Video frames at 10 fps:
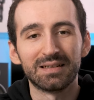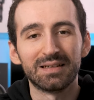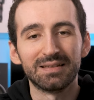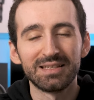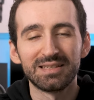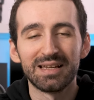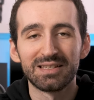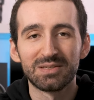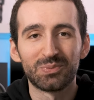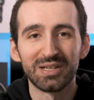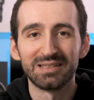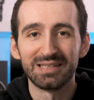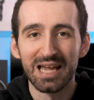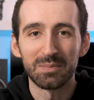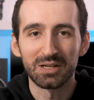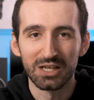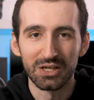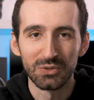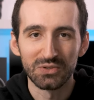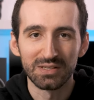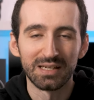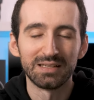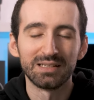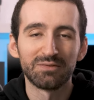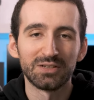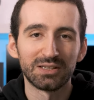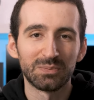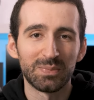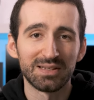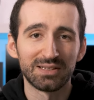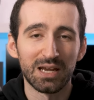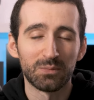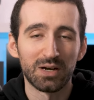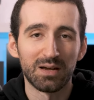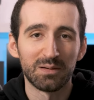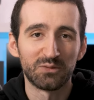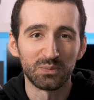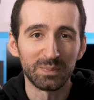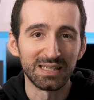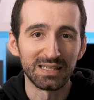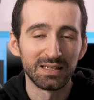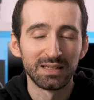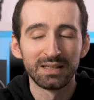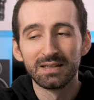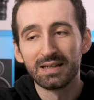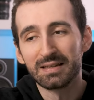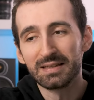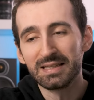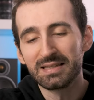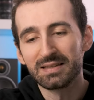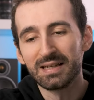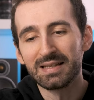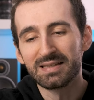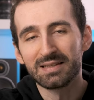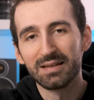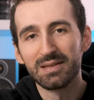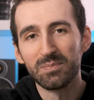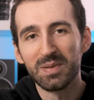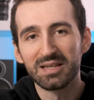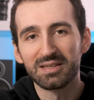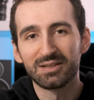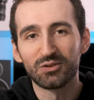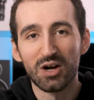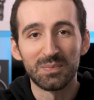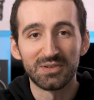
uh, this gets pretty damn close and if not the best camera, for me at least, it's the best crop